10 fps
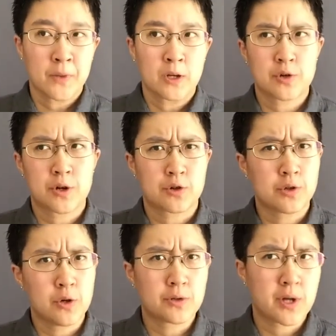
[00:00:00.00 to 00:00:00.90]
So there's
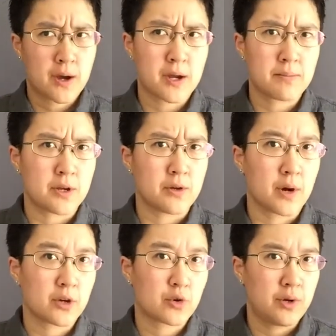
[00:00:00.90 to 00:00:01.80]
no time that you
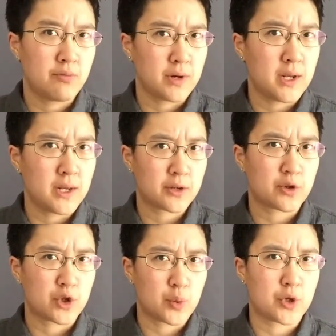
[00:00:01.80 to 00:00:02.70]
actually really get to
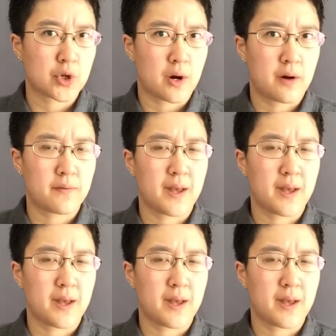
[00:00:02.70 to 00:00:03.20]
switch off,